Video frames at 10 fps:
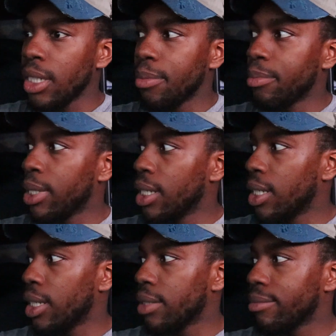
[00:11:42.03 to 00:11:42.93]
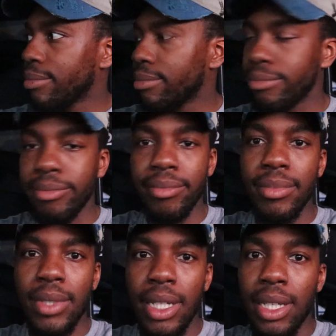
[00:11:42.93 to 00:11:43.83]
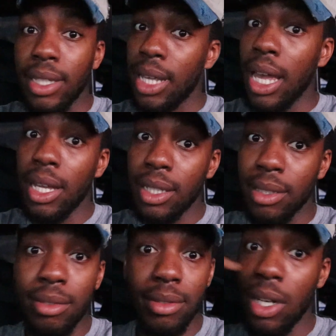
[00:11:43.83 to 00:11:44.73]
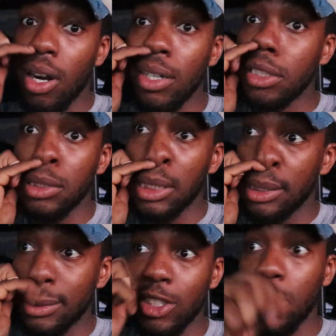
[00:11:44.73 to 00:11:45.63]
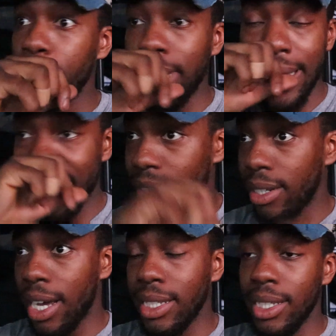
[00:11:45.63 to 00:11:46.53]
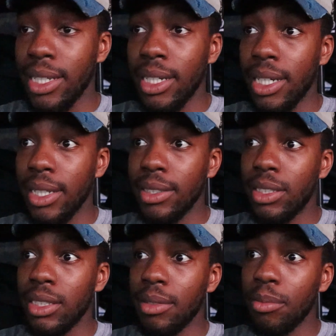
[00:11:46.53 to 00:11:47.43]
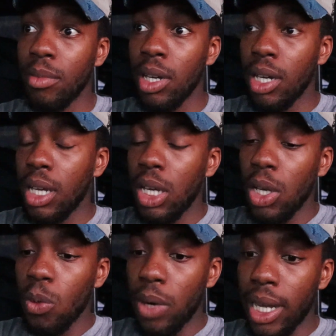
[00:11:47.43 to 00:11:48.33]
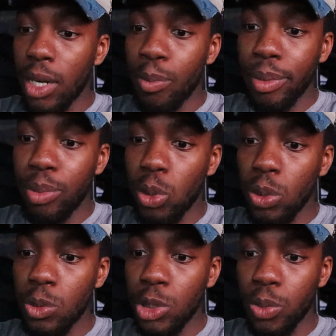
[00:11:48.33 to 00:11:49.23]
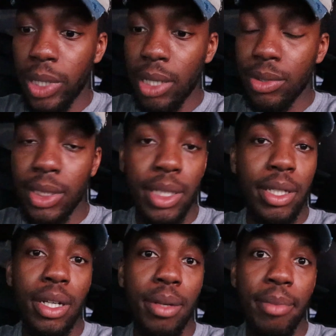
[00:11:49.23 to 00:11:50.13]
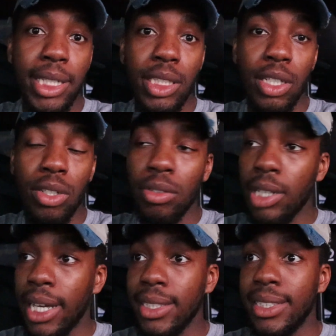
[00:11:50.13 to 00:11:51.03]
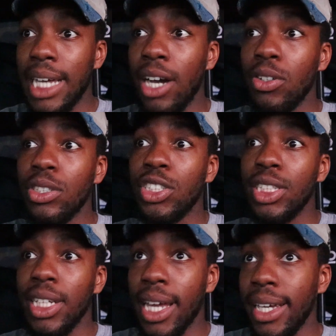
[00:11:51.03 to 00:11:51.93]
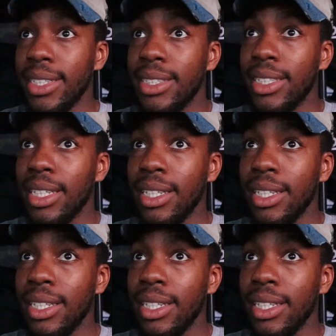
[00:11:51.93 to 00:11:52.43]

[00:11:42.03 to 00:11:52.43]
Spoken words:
But yeah, the car is like stupid loud. I did some wide open pulls when I was in Mexico. It sounds nice.